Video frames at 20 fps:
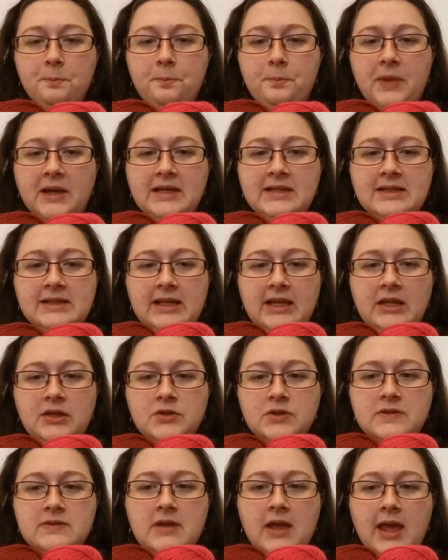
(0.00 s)
basically
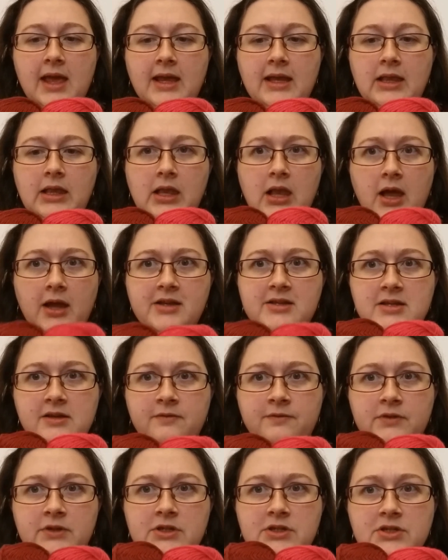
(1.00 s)
just a lighter
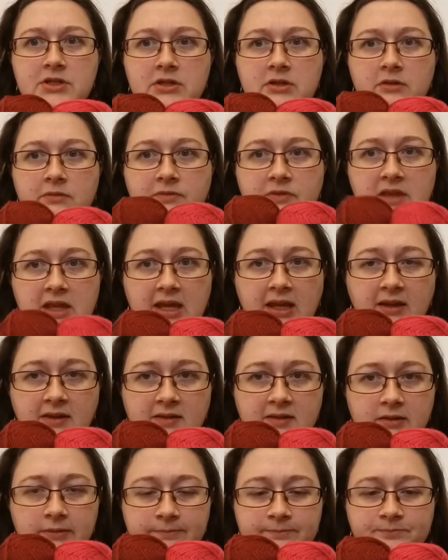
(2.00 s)
version of
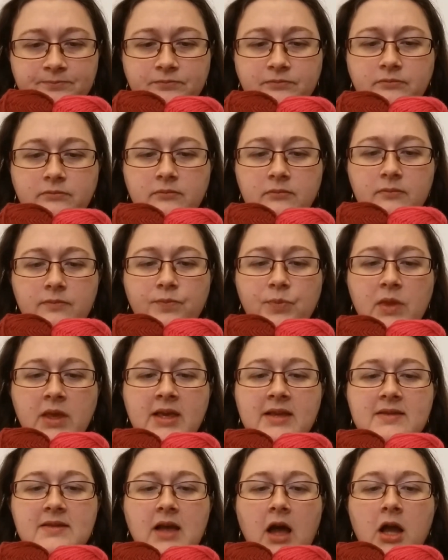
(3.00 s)
this.
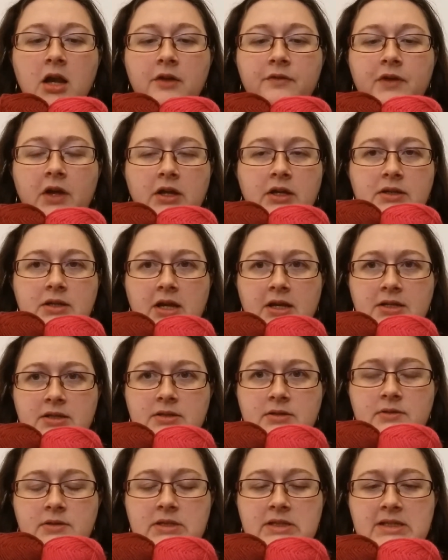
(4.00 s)
It's kind of a
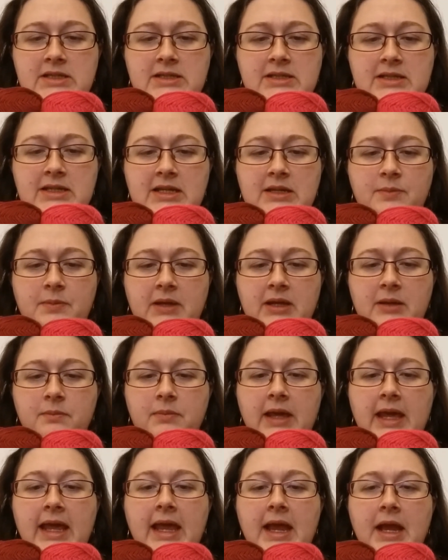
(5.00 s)
deepy
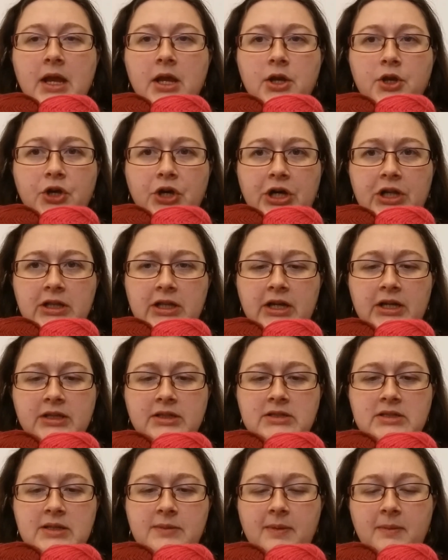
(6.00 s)
pink colour
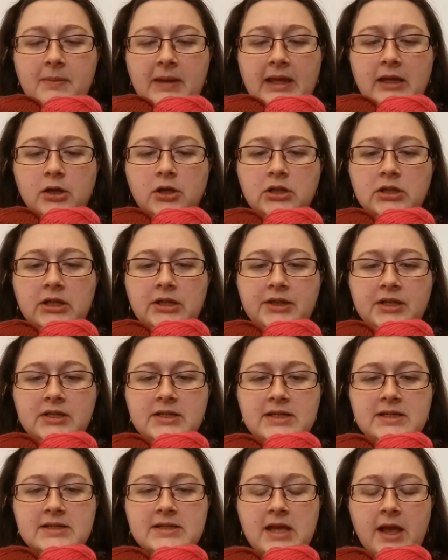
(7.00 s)
that
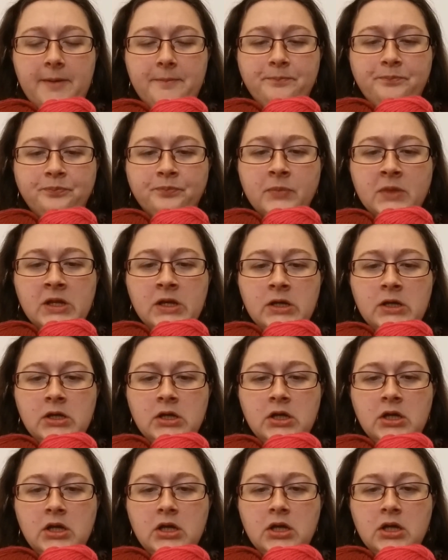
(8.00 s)
is,
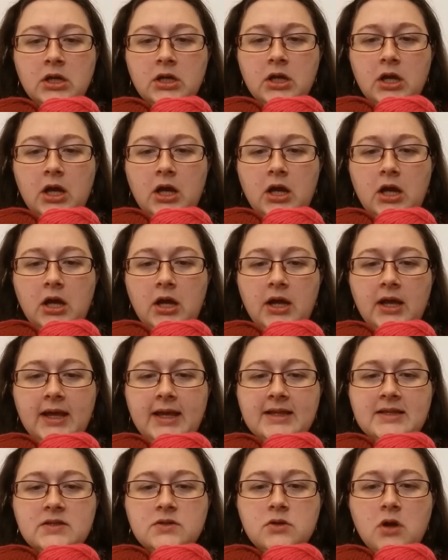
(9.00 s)

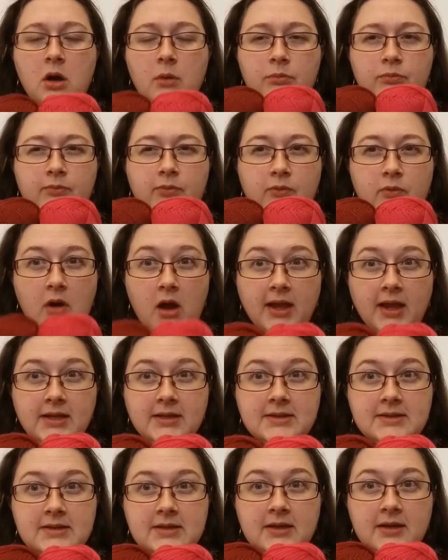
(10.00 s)
it's not
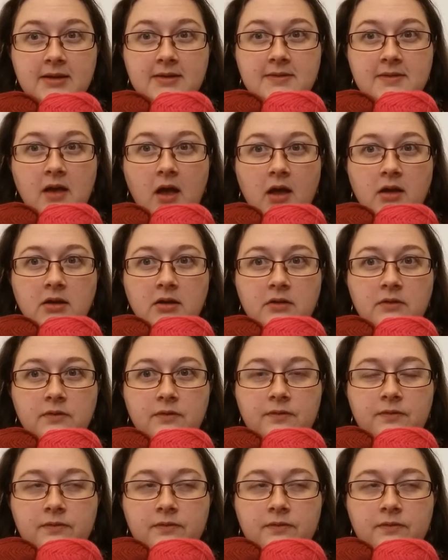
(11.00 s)
bright, it's kind of,